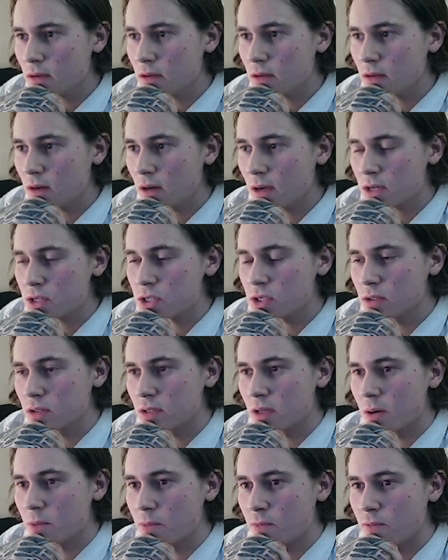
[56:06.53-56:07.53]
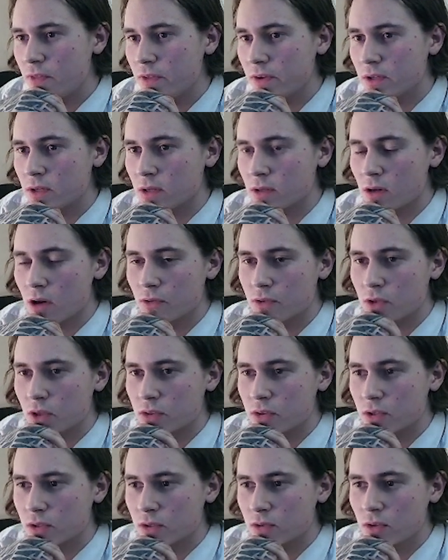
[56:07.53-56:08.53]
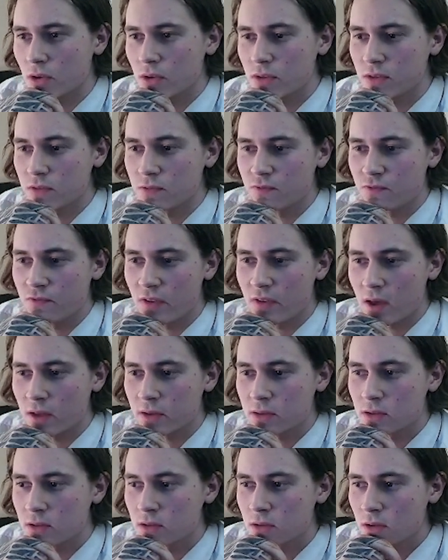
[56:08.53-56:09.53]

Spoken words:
I actually ended up figuring out that they're not that